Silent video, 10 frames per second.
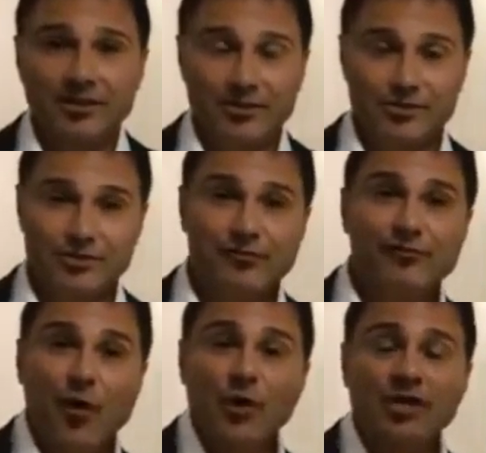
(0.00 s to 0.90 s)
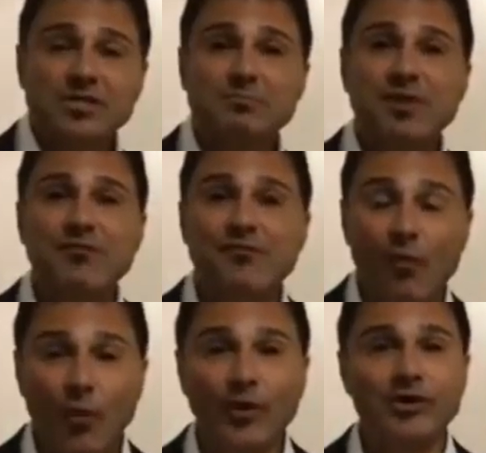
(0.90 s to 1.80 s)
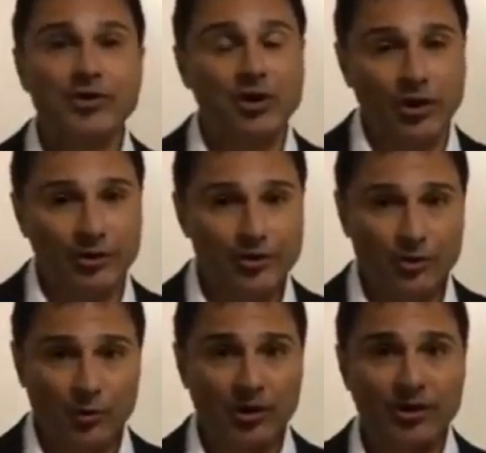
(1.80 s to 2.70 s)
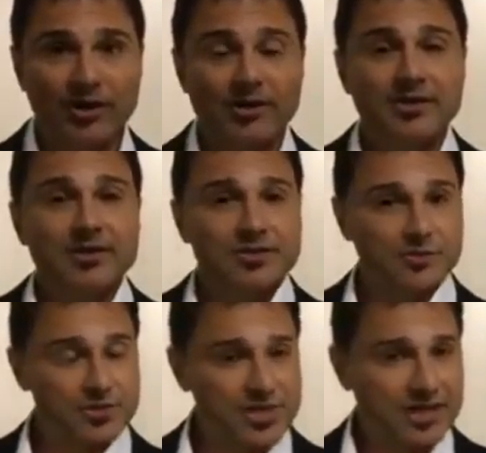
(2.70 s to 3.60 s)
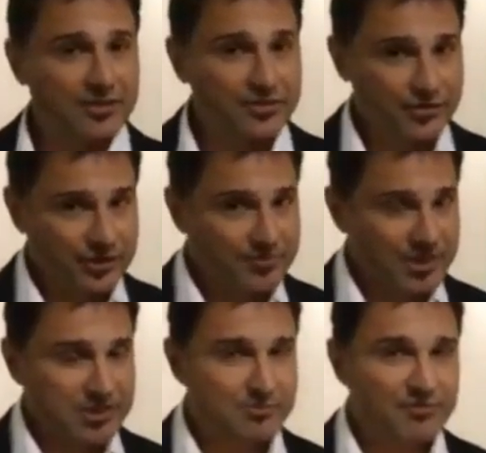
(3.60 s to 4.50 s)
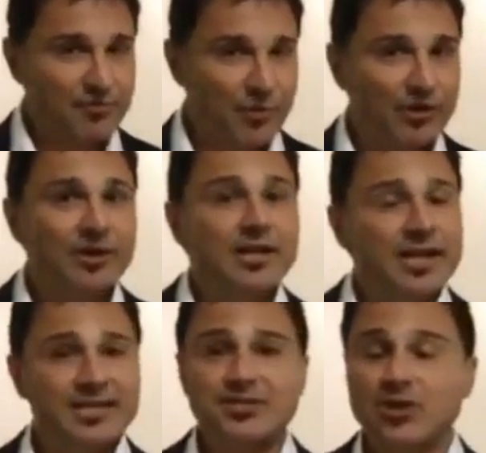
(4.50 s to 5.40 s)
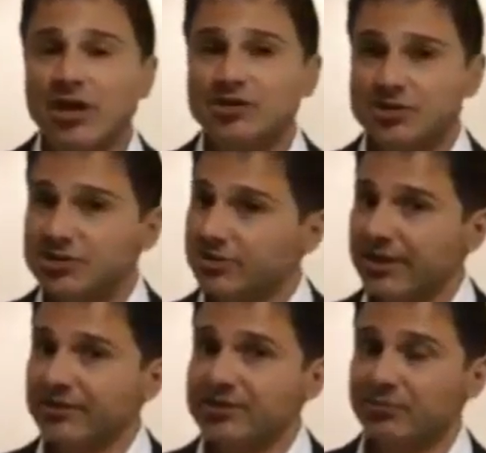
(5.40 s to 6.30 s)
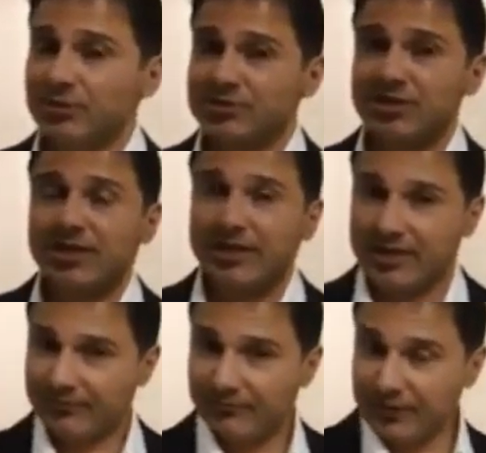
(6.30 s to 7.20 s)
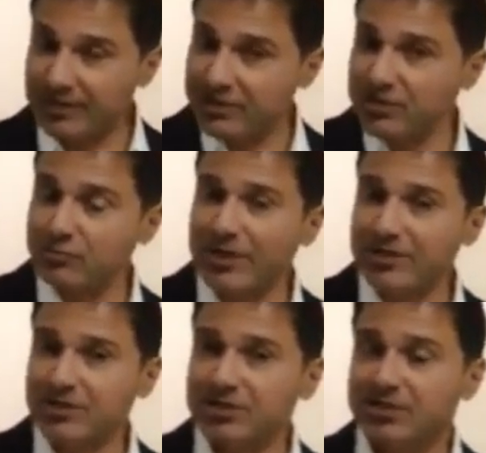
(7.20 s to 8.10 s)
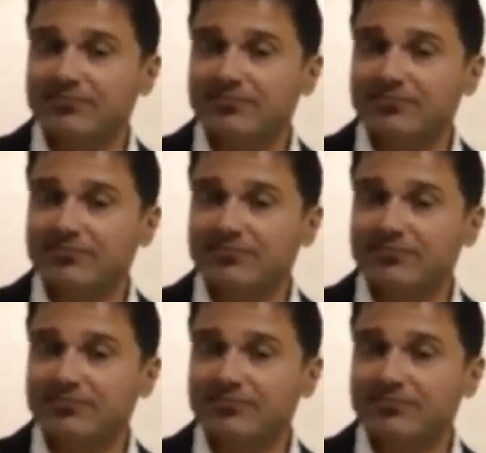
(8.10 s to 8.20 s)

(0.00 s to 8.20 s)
You use Focus before your cardio work. So you take it 30 minutes before. It's not just your energy boost. It flicks a switch.